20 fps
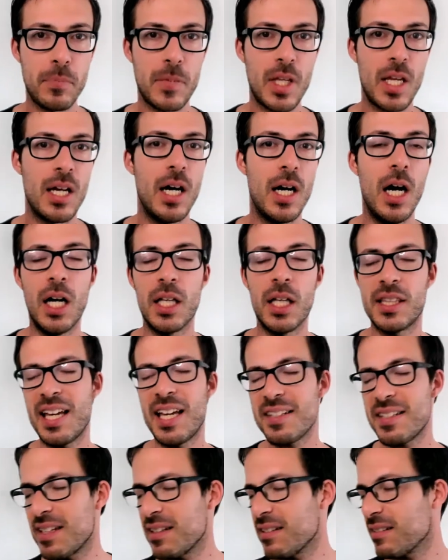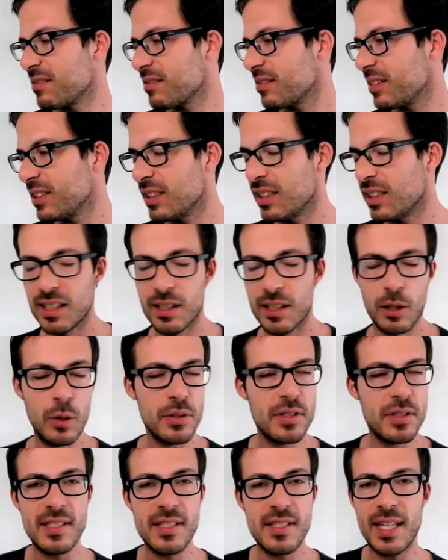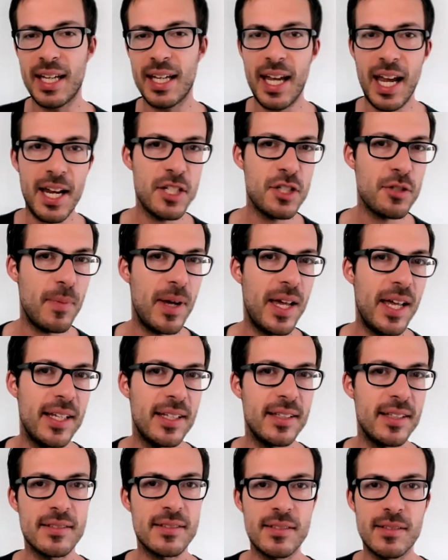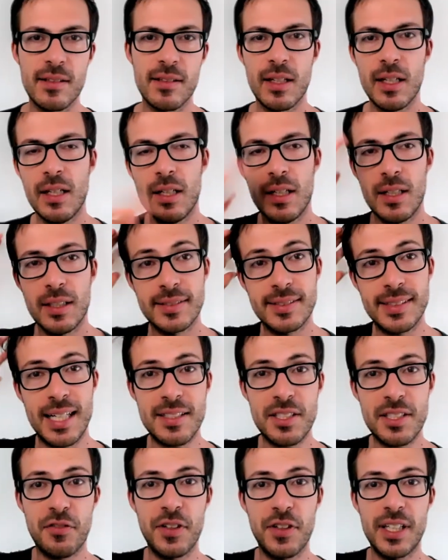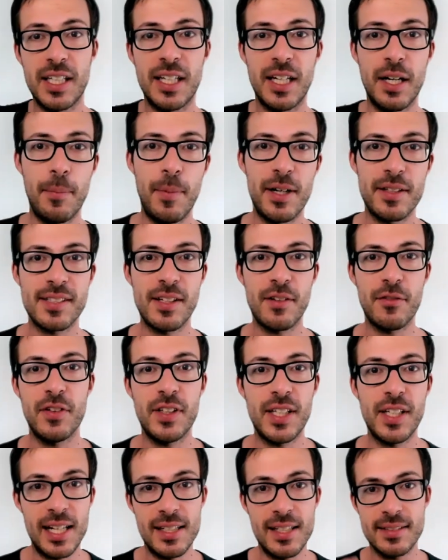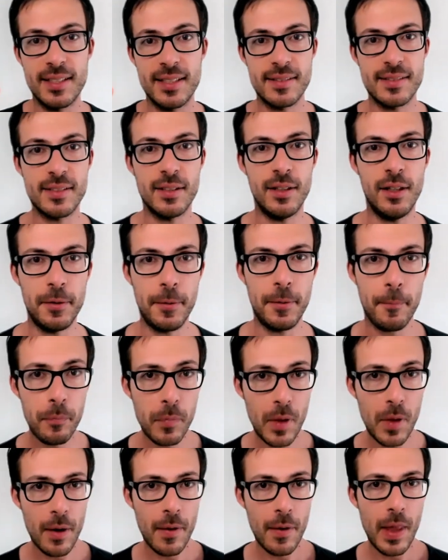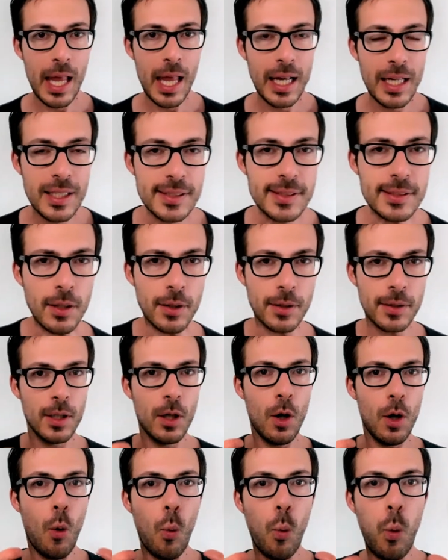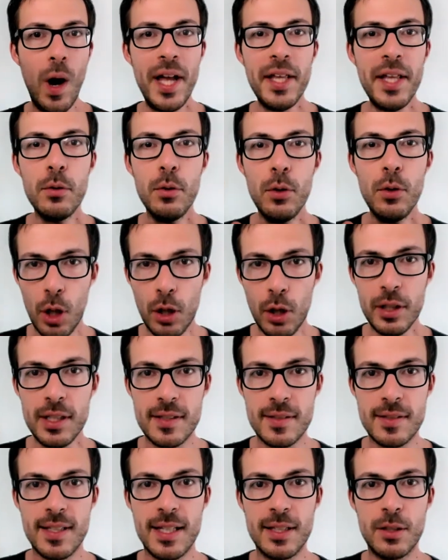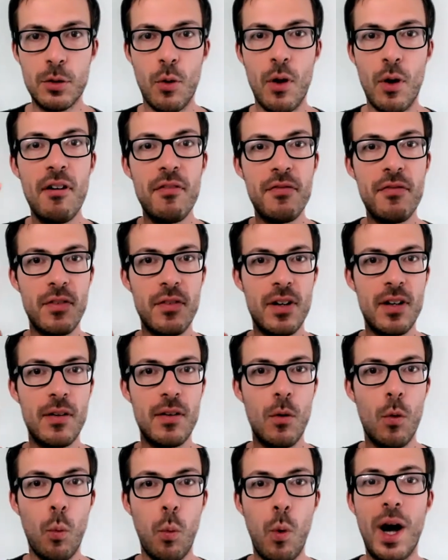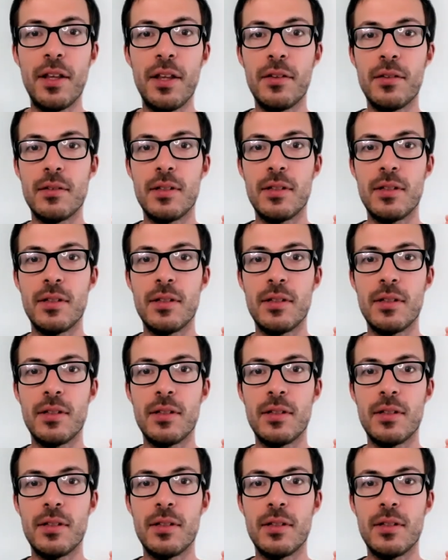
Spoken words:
doesn't loses engagement, starts thinking about something else, and so on. So when you notice that you have one